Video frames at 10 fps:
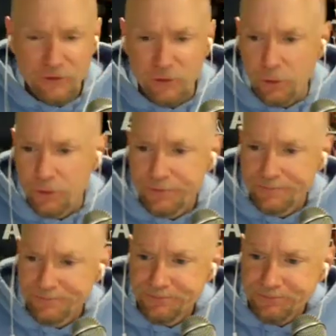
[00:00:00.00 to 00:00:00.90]
episode
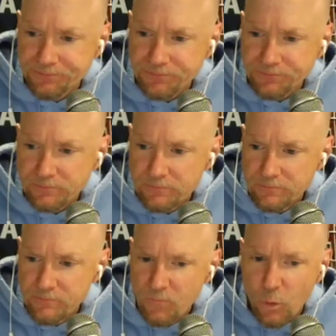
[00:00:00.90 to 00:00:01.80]

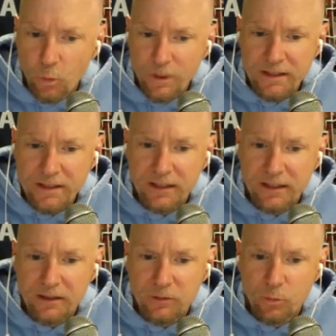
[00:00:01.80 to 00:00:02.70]
we
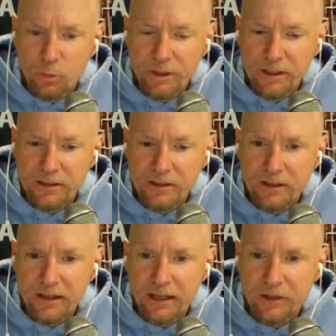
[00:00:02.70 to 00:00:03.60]
are
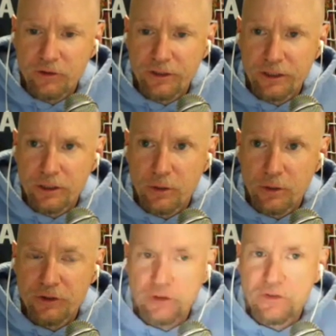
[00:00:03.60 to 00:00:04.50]
actually going
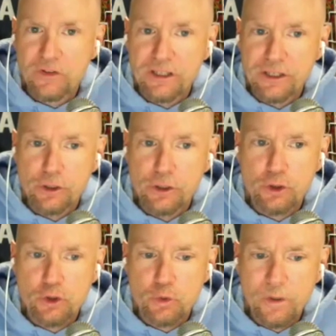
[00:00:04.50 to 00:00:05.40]
to the year
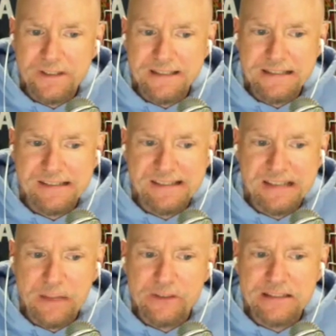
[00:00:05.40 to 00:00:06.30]

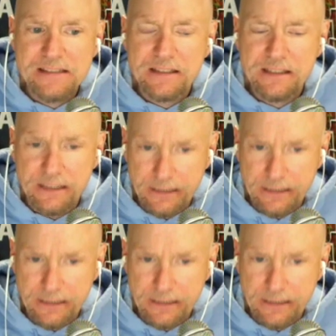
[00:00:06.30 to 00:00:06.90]
2017.